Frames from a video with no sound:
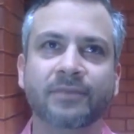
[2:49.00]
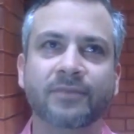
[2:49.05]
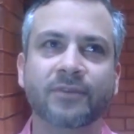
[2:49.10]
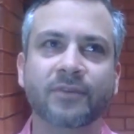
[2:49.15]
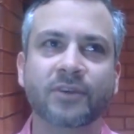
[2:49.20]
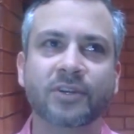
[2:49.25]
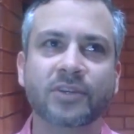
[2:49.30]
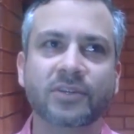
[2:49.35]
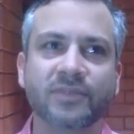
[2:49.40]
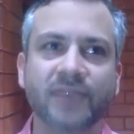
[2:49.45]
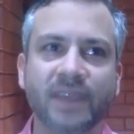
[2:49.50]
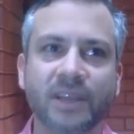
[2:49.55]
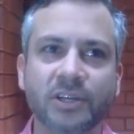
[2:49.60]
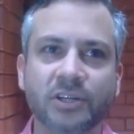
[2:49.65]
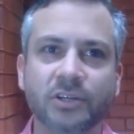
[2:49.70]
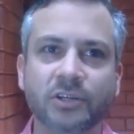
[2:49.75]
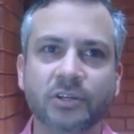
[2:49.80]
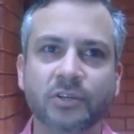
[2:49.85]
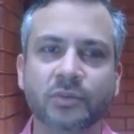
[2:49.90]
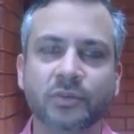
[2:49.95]
first
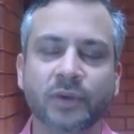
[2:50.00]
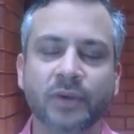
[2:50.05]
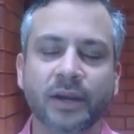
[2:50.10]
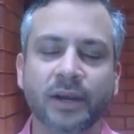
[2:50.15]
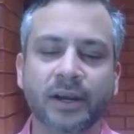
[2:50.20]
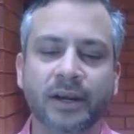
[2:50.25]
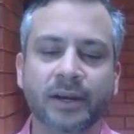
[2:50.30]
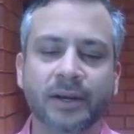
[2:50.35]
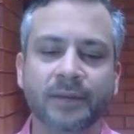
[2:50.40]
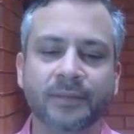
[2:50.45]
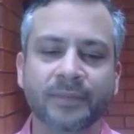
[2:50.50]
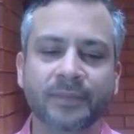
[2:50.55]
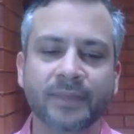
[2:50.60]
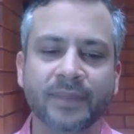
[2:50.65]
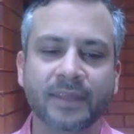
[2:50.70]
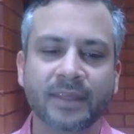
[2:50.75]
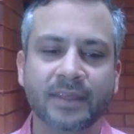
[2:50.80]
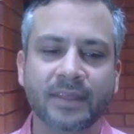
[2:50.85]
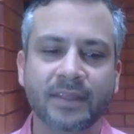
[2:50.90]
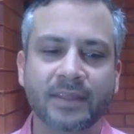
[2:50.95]
ventures where
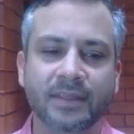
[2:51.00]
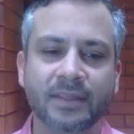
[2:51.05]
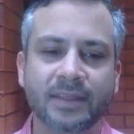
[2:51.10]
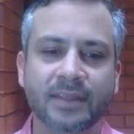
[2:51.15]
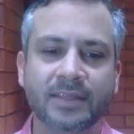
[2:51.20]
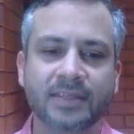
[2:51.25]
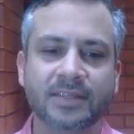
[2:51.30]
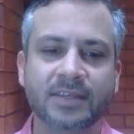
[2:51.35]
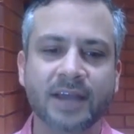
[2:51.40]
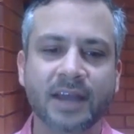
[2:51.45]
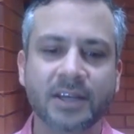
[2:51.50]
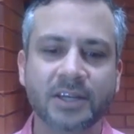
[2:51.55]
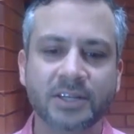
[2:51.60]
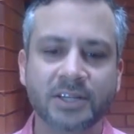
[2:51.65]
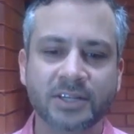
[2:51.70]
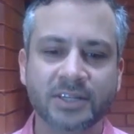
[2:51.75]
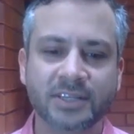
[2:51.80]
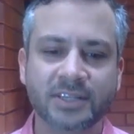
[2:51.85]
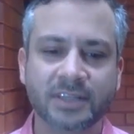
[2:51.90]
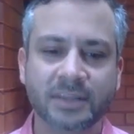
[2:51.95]
it's not
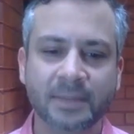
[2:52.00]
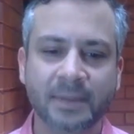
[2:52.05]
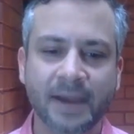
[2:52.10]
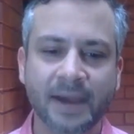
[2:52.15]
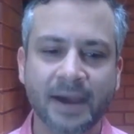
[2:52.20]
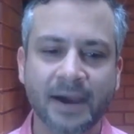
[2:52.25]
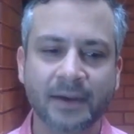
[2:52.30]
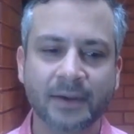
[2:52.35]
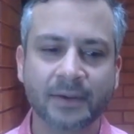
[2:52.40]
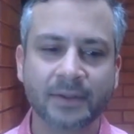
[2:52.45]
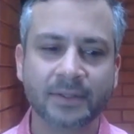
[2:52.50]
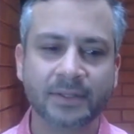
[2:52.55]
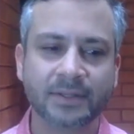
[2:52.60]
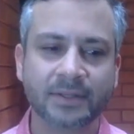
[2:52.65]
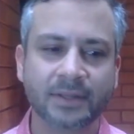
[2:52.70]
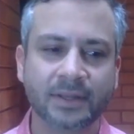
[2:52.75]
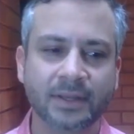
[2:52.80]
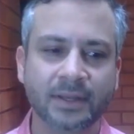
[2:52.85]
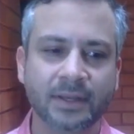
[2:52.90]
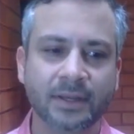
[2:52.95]
just about
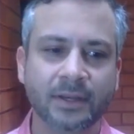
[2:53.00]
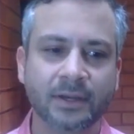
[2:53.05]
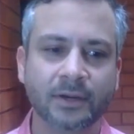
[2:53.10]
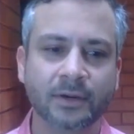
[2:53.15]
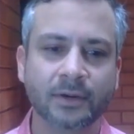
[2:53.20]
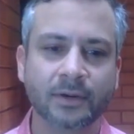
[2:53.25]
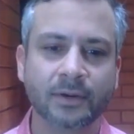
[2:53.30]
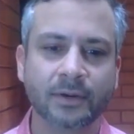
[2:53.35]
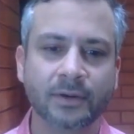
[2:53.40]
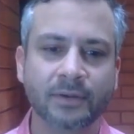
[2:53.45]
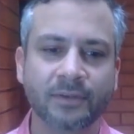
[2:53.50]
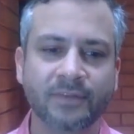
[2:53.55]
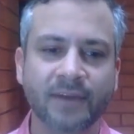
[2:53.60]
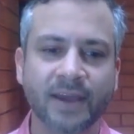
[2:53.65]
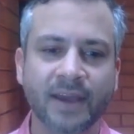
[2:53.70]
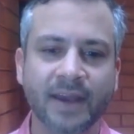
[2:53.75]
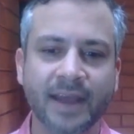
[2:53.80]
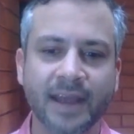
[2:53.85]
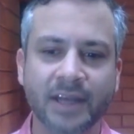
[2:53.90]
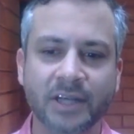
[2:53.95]
a
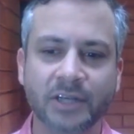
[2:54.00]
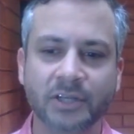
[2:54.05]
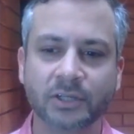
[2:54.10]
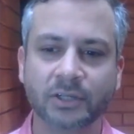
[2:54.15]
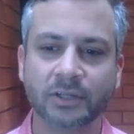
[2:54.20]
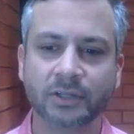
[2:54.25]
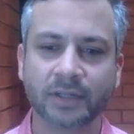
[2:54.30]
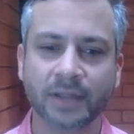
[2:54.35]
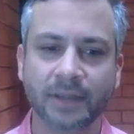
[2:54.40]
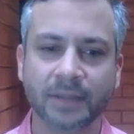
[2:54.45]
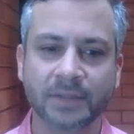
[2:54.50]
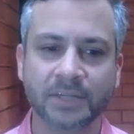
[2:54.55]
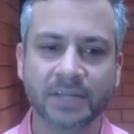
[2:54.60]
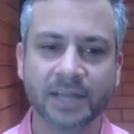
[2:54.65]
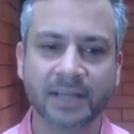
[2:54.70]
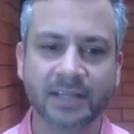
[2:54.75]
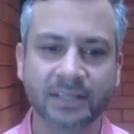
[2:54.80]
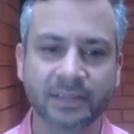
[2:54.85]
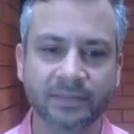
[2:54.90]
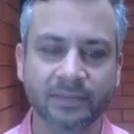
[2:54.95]
financial
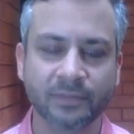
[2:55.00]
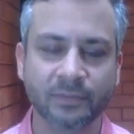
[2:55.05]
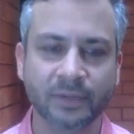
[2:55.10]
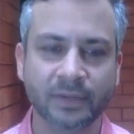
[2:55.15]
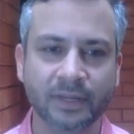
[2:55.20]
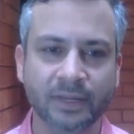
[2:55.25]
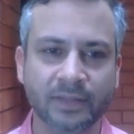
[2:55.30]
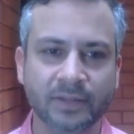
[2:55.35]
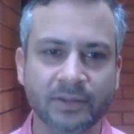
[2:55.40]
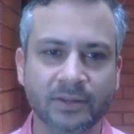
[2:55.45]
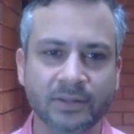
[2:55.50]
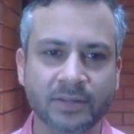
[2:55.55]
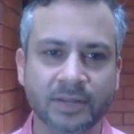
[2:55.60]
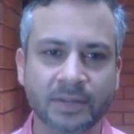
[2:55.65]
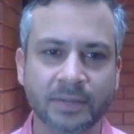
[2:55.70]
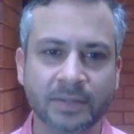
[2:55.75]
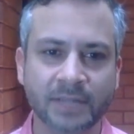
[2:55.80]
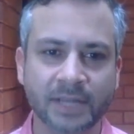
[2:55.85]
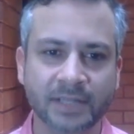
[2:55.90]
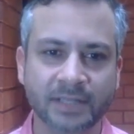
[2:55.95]
objective. Really, there's
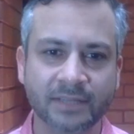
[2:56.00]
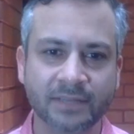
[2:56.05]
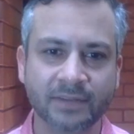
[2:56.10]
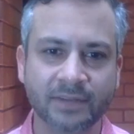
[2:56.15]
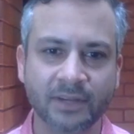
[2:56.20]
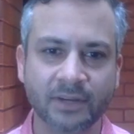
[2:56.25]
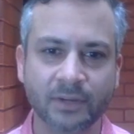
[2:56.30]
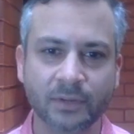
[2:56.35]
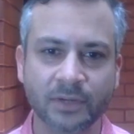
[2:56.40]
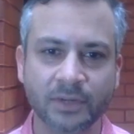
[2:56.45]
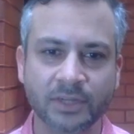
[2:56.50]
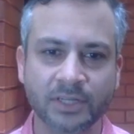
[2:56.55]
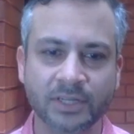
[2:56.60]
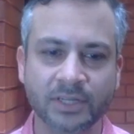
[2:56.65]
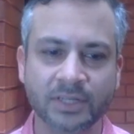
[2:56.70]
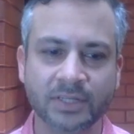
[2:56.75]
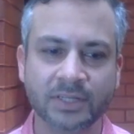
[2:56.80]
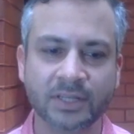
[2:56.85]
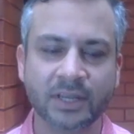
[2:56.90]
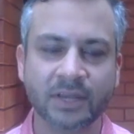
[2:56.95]
an objective here, which
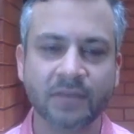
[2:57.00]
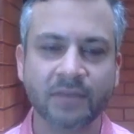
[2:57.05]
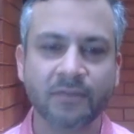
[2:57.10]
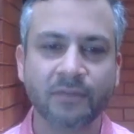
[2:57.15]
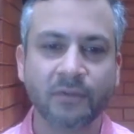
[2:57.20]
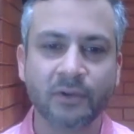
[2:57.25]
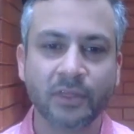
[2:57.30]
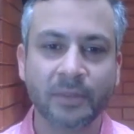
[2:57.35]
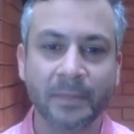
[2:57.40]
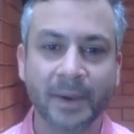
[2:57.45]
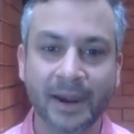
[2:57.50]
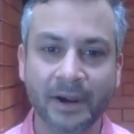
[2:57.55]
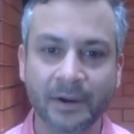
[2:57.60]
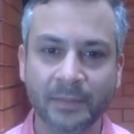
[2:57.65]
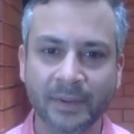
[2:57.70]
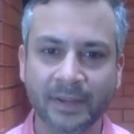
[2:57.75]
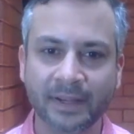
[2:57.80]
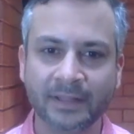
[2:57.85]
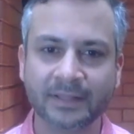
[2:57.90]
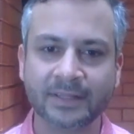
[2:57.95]
is for the
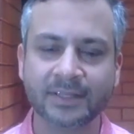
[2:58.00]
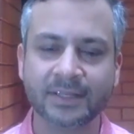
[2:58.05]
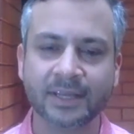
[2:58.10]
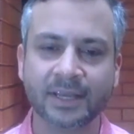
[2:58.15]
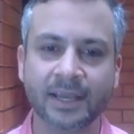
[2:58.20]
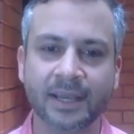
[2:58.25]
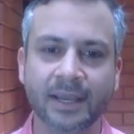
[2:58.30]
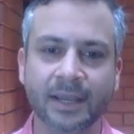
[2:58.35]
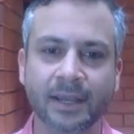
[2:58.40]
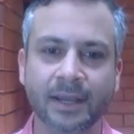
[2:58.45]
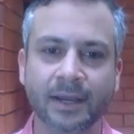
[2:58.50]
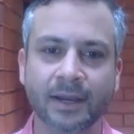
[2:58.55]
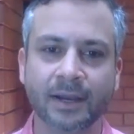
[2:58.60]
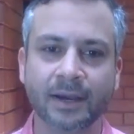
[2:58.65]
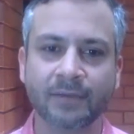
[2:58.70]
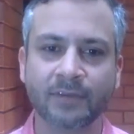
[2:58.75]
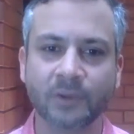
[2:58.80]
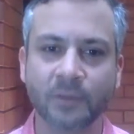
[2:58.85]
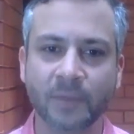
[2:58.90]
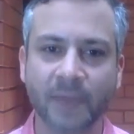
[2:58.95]
betterment
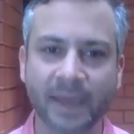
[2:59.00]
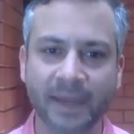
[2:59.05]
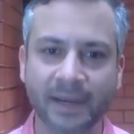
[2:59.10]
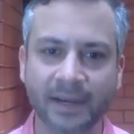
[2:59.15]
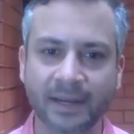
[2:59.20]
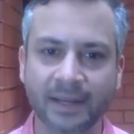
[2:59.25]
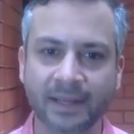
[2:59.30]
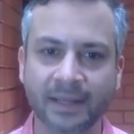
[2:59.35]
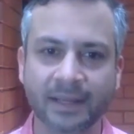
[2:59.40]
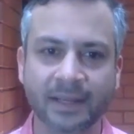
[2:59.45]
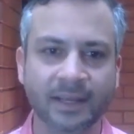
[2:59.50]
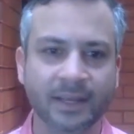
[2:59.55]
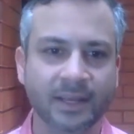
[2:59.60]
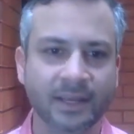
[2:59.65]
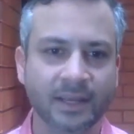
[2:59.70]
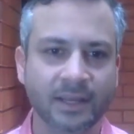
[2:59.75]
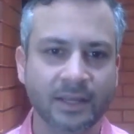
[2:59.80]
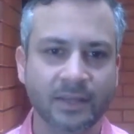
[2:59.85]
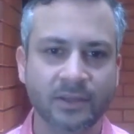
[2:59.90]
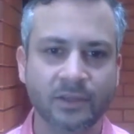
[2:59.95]
of humanity,
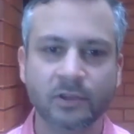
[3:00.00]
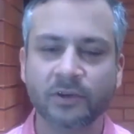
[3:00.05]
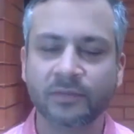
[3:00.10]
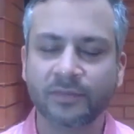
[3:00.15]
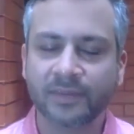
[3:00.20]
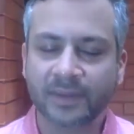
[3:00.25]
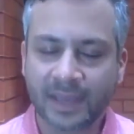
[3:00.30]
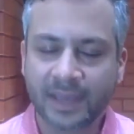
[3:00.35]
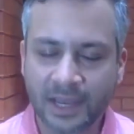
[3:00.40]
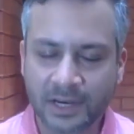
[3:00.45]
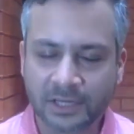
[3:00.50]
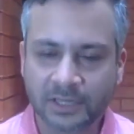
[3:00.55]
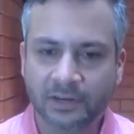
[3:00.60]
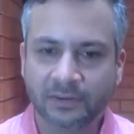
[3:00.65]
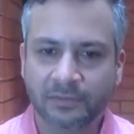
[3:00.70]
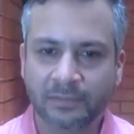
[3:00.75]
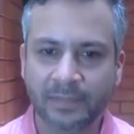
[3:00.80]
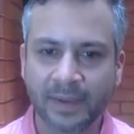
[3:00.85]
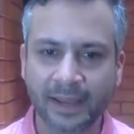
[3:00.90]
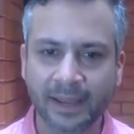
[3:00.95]
the unification of